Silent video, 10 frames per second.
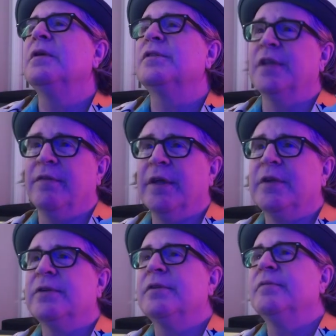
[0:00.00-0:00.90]

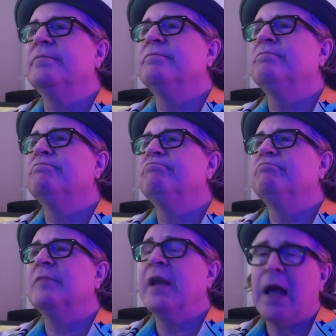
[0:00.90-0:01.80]
civics,
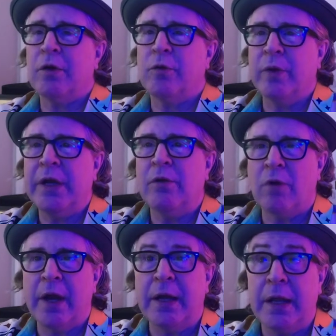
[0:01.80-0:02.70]
and how to read and
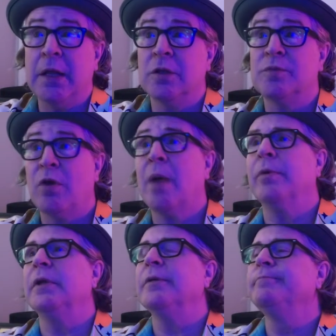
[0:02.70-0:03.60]
write English
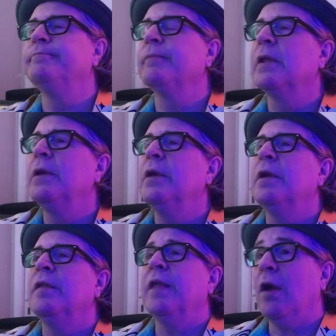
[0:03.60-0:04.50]
properly.
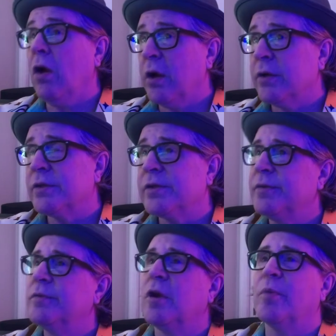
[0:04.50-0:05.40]
The arts
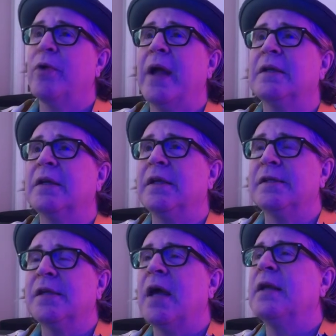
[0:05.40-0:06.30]
are practically
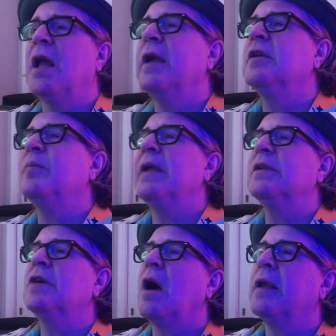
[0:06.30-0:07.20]
sidelined to
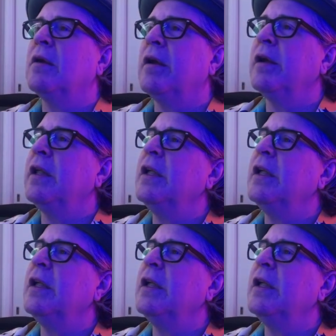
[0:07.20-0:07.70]
being taught on an